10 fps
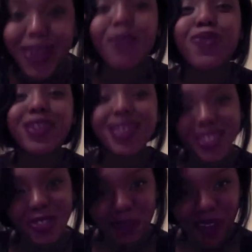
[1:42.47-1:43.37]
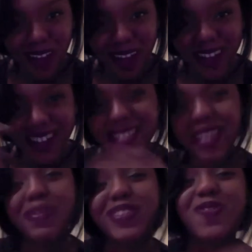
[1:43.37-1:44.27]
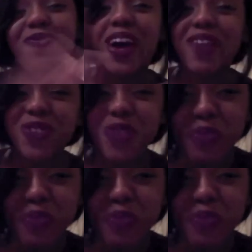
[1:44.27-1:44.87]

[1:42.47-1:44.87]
running this blog. That means five different